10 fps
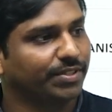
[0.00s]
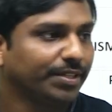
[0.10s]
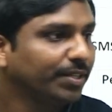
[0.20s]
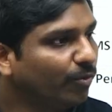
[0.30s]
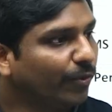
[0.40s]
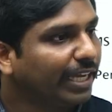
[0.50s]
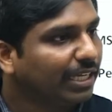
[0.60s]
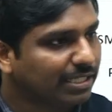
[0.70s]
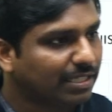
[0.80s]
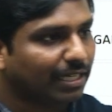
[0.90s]
Okay, is
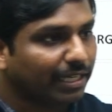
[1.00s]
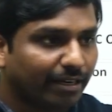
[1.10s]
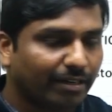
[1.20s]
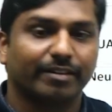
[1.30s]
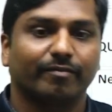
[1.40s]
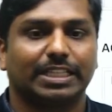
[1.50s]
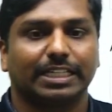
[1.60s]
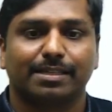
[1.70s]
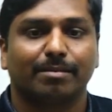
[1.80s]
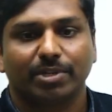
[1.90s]
that clear with
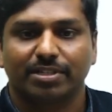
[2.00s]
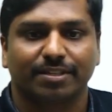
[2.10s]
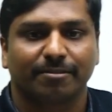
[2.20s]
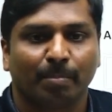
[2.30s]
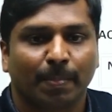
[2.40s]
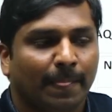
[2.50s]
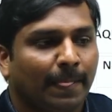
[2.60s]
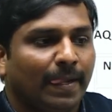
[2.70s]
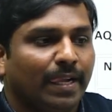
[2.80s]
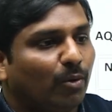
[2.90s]
examples?
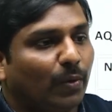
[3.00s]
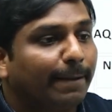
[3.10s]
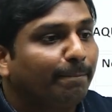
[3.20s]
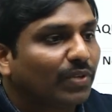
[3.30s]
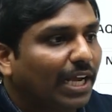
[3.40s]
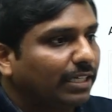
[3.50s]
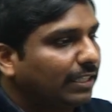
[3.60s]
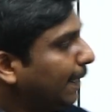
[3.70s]
Okay, and then